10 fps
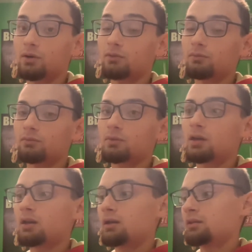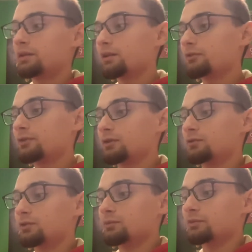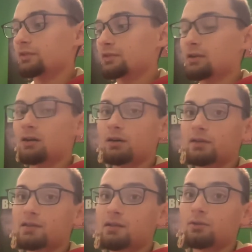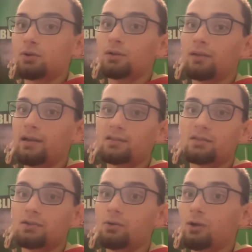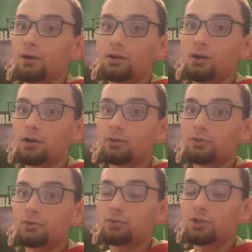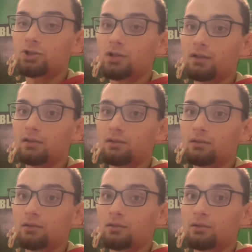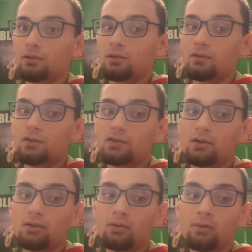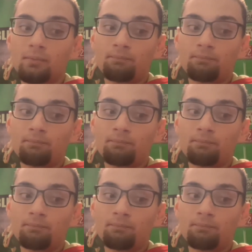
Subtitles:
Well, the elephant in the room of the song is that Laura Les is no longer auto-tuned to shit. So